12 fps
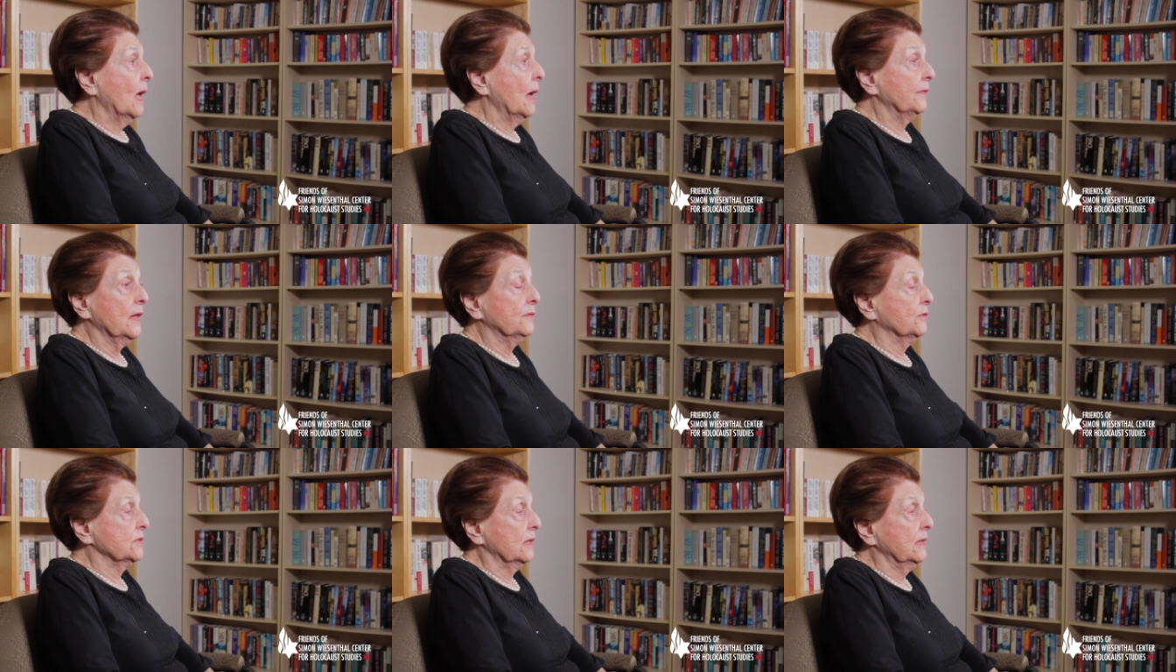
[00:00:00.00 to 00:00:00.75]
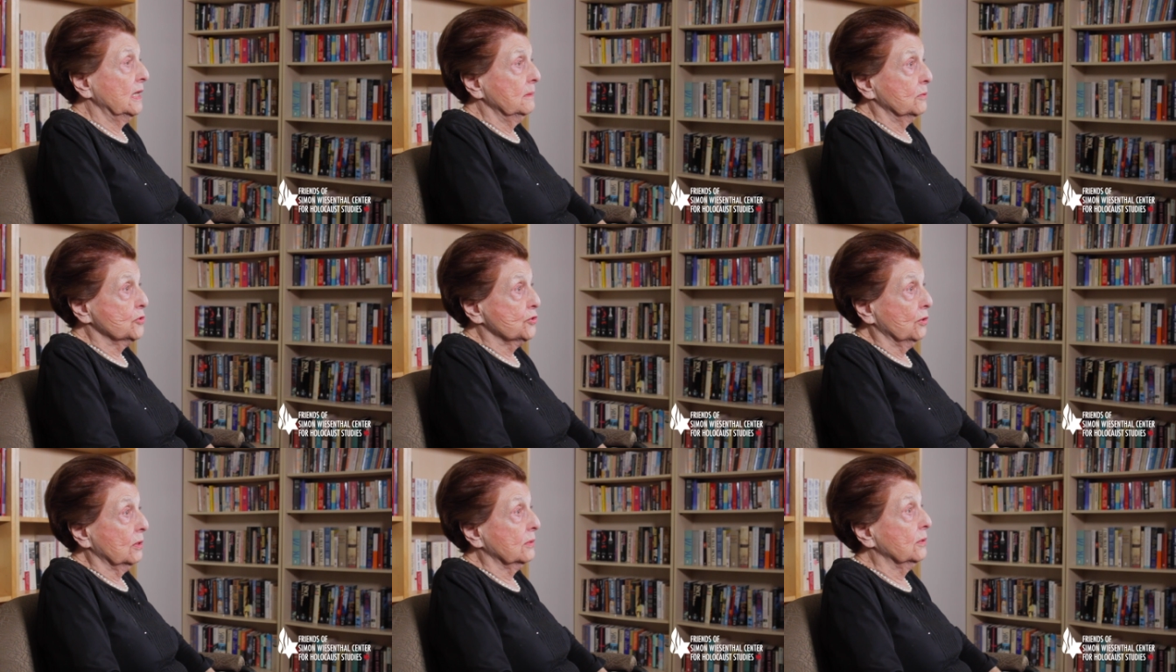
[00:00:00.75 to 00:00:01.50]
And that was a terrible
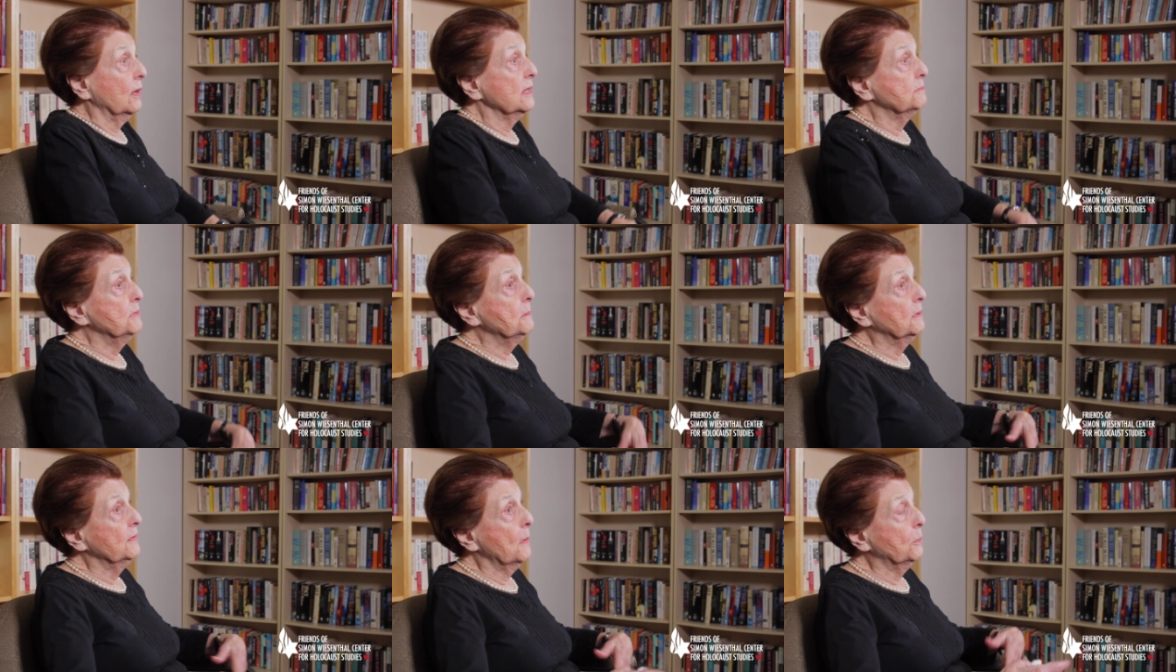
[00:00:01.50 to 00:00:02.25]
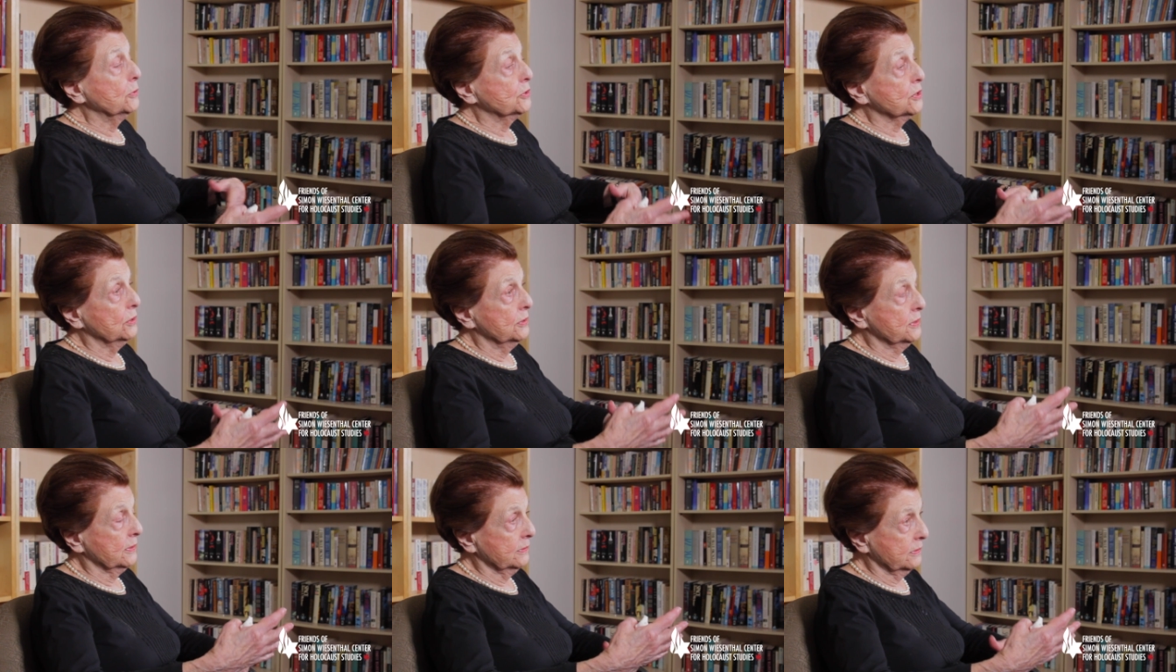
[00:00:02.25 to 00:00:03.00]
shock. So as people were put on
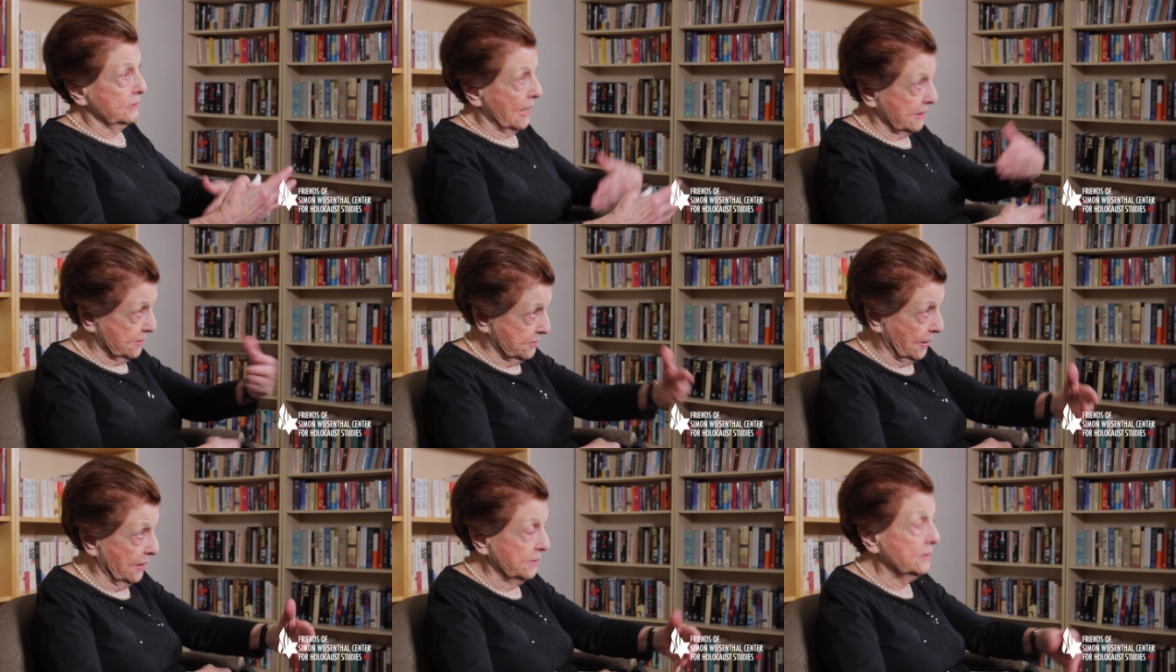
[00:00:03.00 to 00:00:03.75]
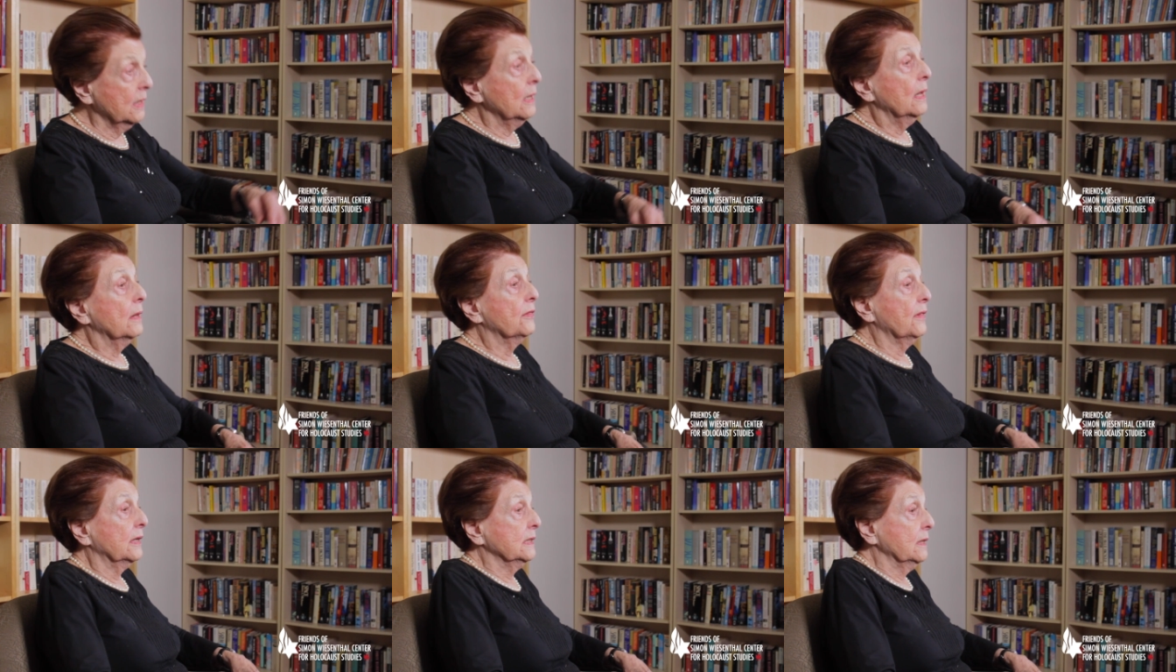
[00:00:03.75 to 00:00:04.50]
the next train,
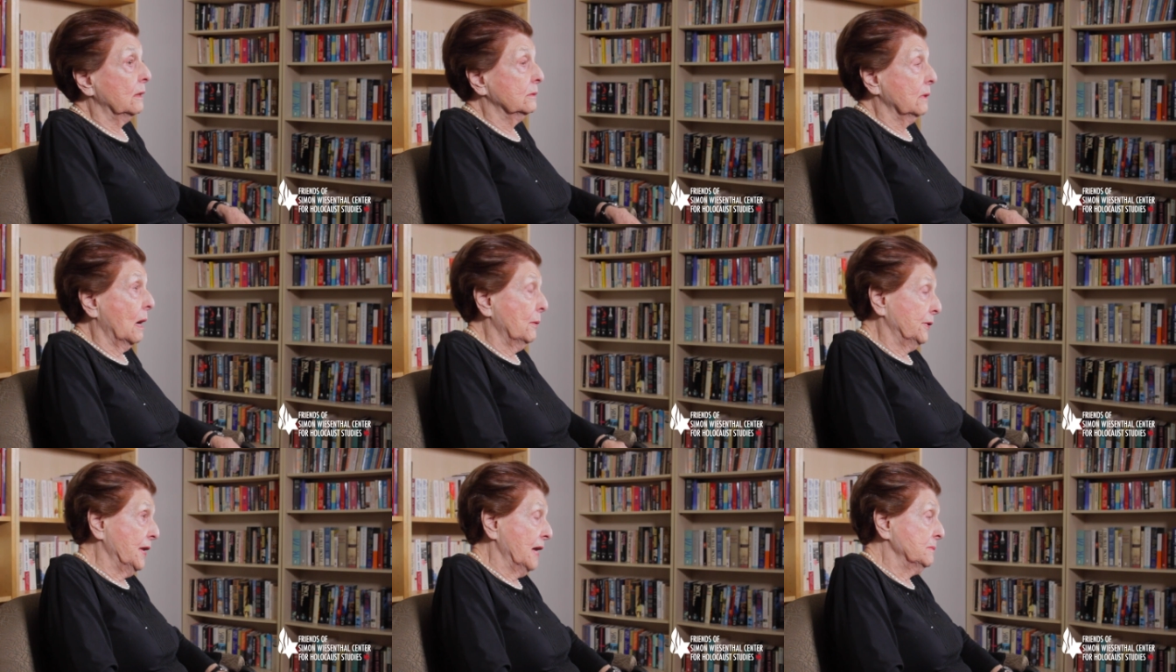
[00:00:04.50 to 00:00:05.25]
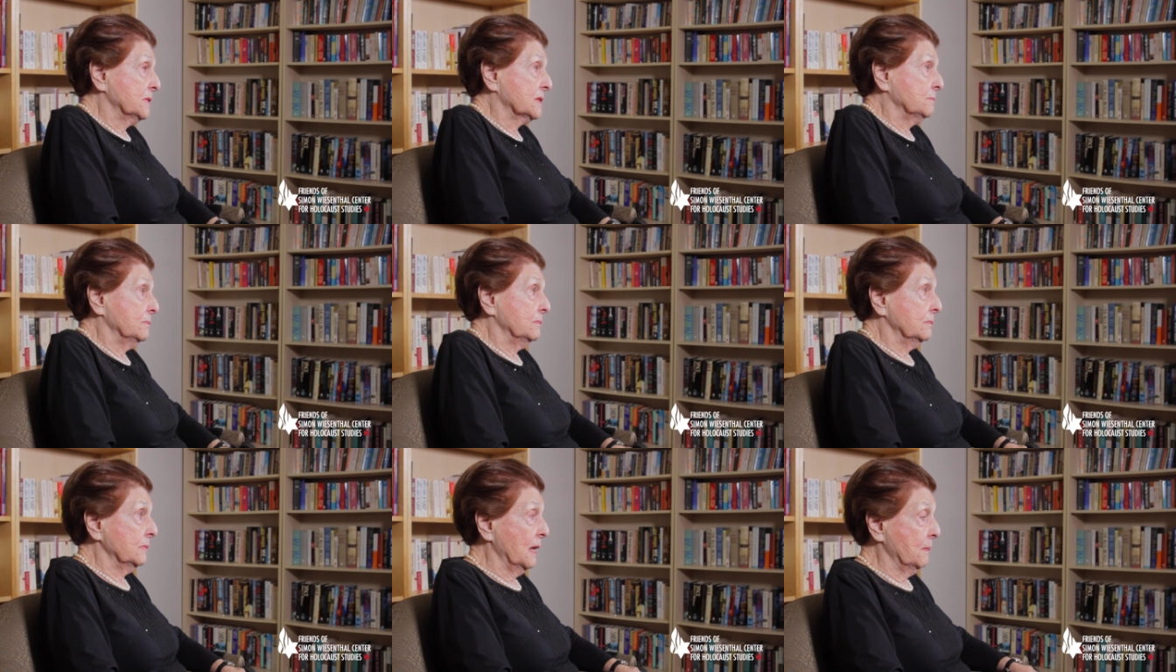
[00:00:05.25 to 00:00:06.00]
suddenly our names,
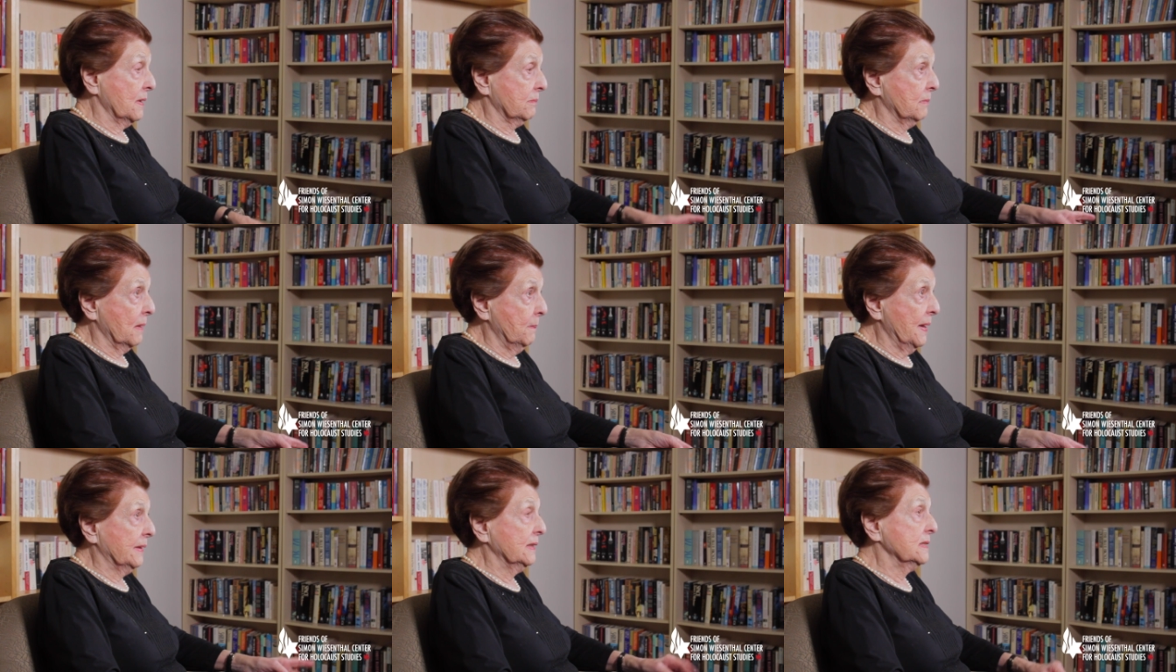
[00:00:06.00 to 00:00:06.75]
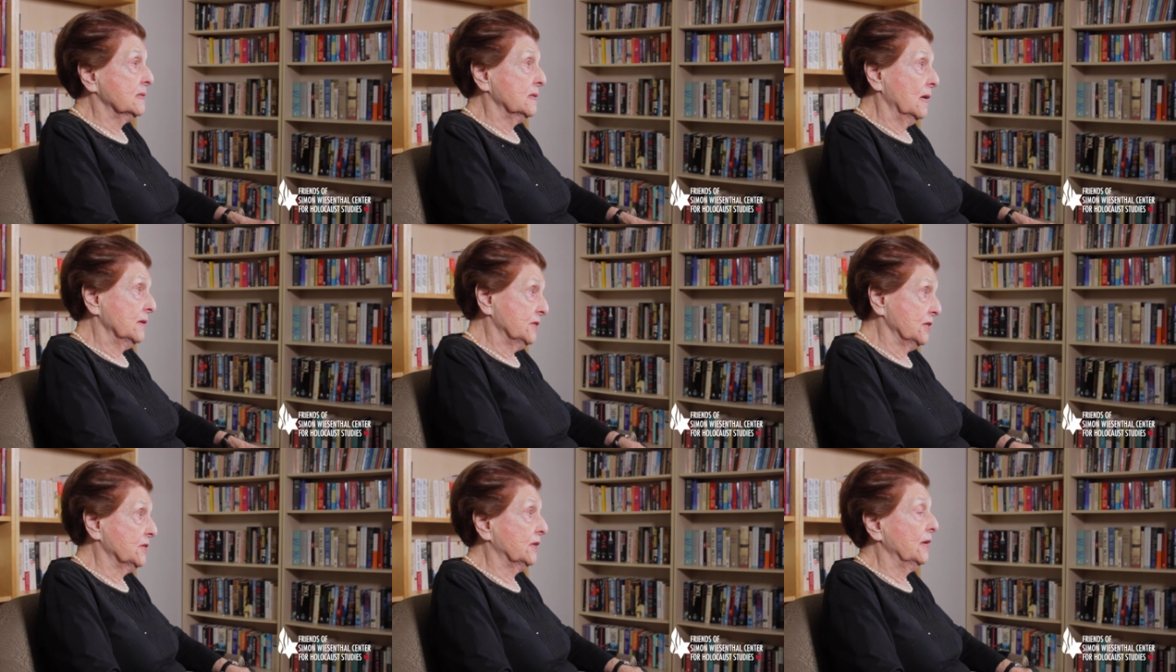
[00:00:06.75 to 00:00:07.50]
name of my parents,
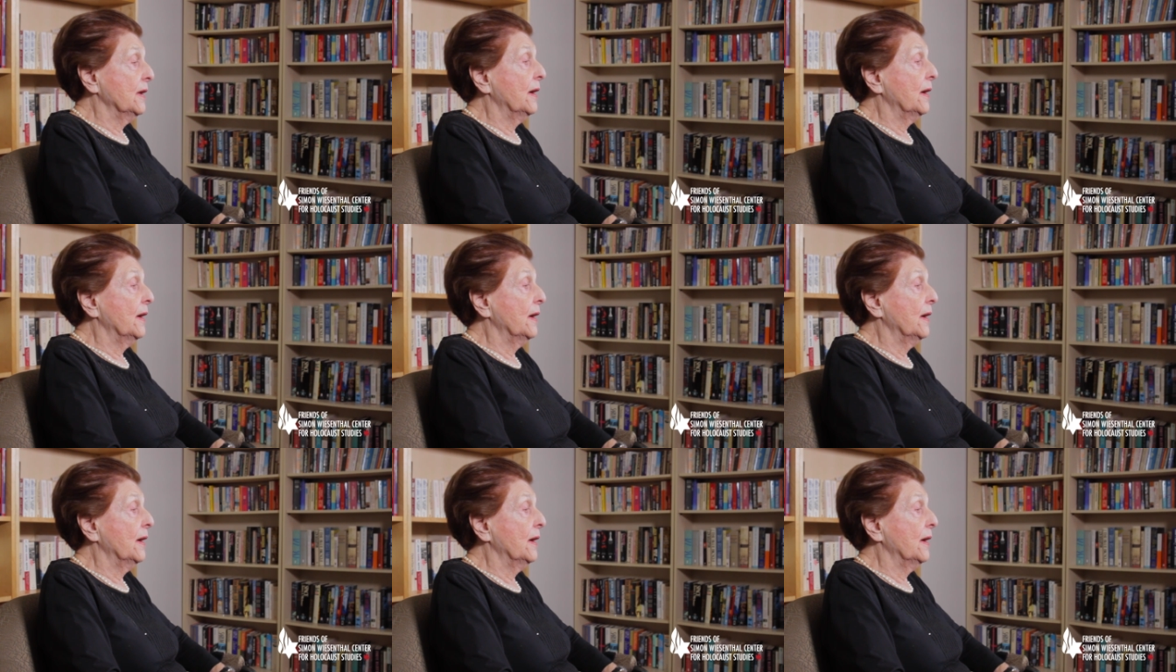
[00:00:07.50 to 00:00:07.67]
sister and